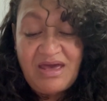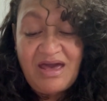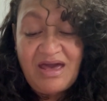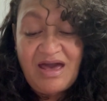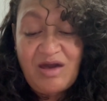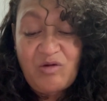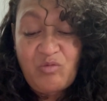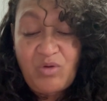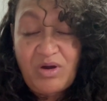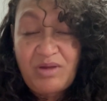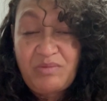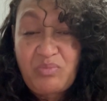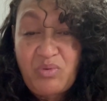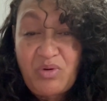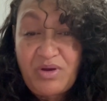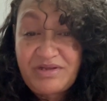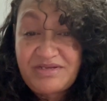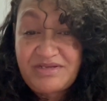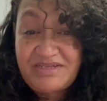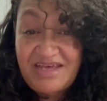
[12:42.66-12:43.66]
At one
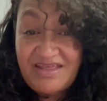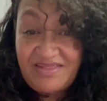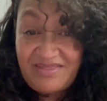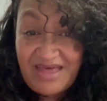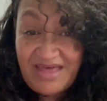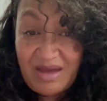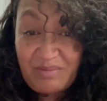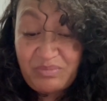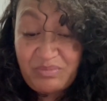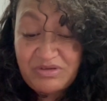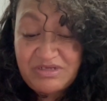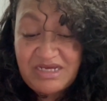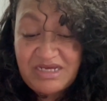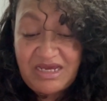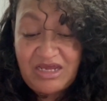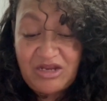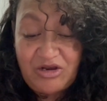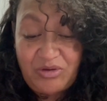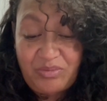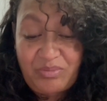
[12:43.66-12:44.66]
point in that
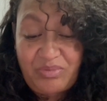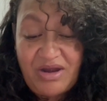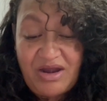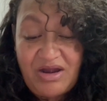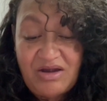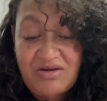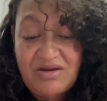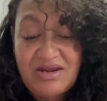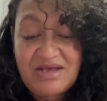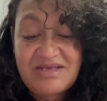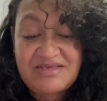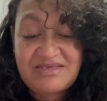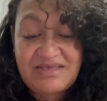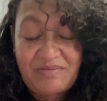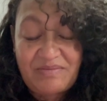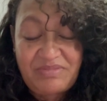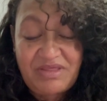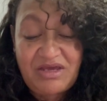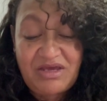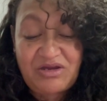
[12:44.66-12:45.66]
particular prayer,
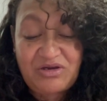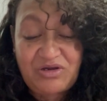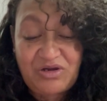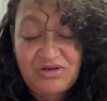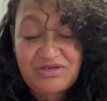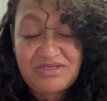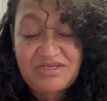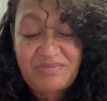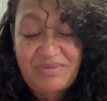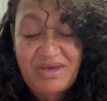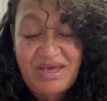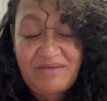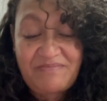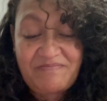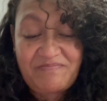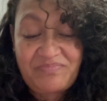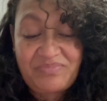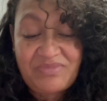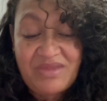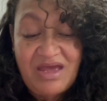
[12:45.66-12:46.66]
something occurred to me.
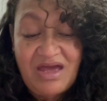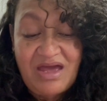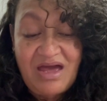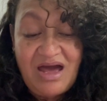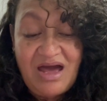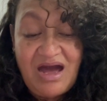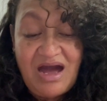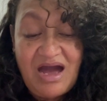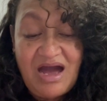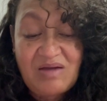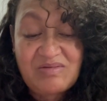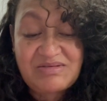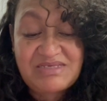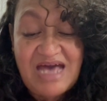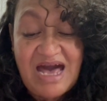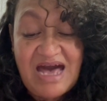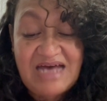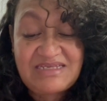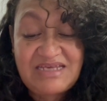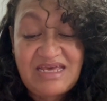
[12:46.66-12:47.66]
I was
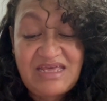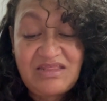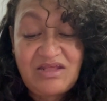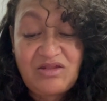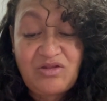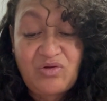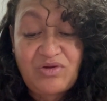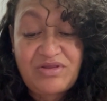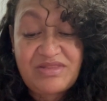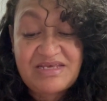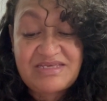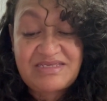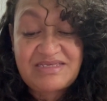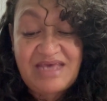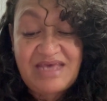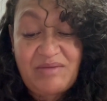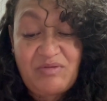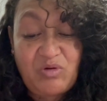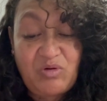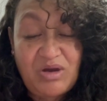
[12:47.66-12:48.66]
asking the Lord the
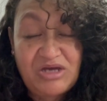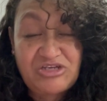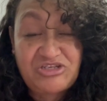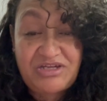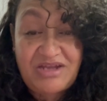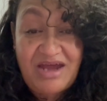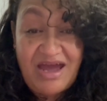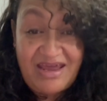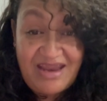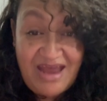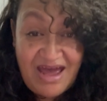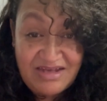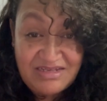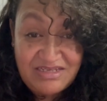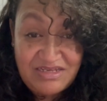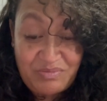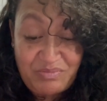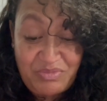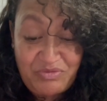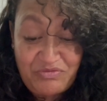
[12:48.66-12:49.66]
same question I had
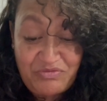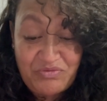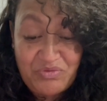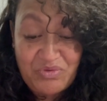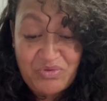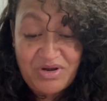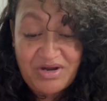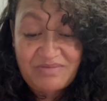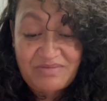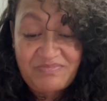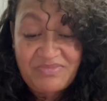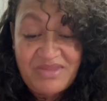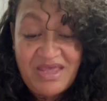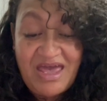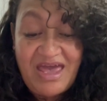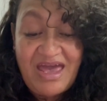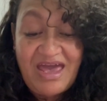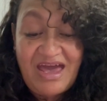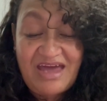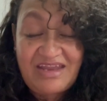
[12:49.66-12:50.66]
asked him before,
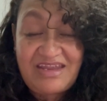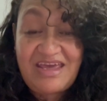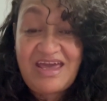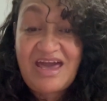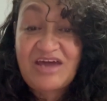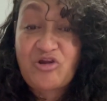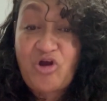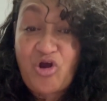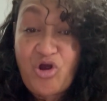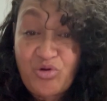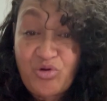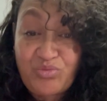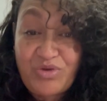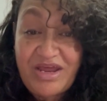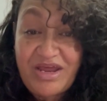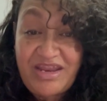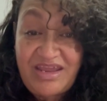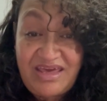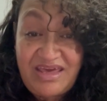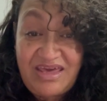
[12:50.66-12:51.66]
and he had
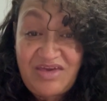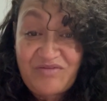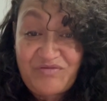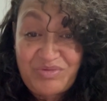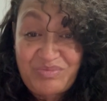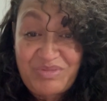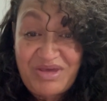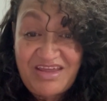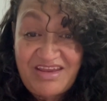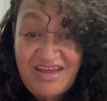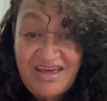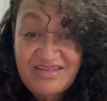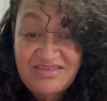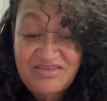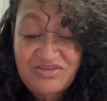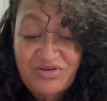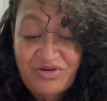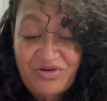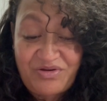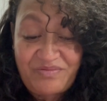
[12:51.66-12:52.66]
already given me an
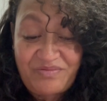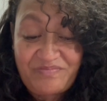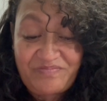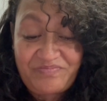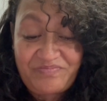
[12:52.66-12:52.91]
answer.